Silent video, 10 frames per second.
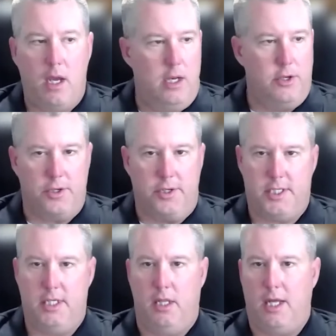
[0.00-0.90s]
you'll
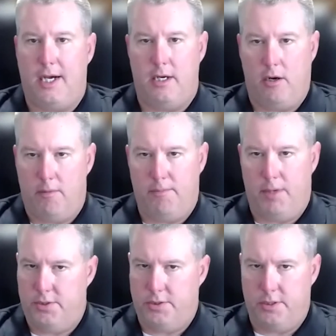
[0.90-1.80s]
see a lot are
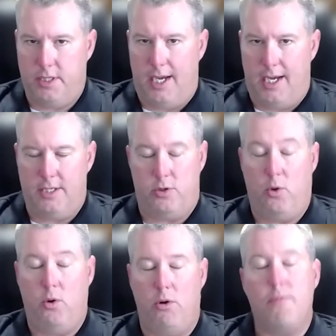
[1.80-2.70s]
bundled as
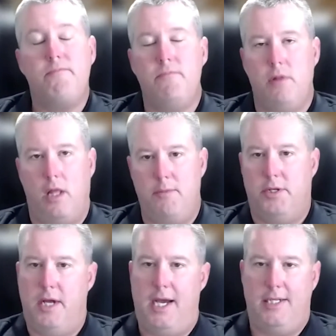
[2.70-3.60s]
or
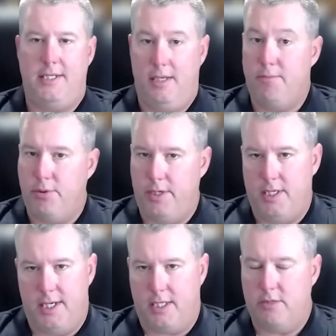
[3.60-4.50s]
labeled as an endpoint
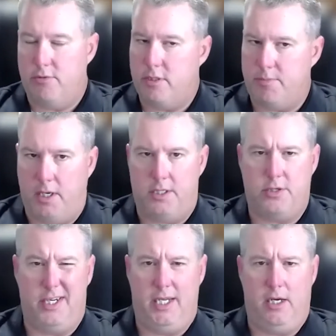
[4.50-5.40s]
detection response
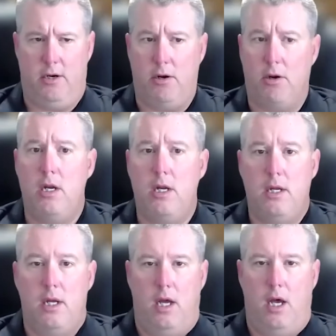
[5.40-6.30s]
or EDR,
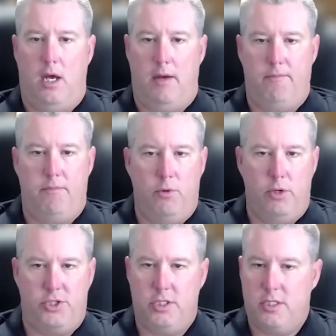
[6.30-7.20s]

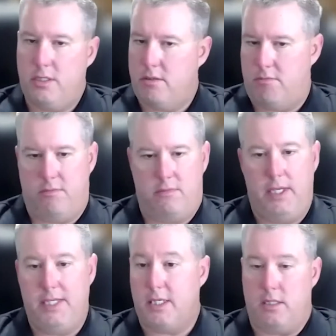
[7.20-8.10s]
which just
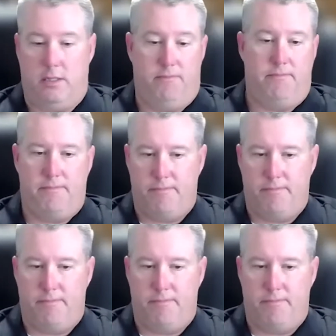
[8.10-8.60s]
basically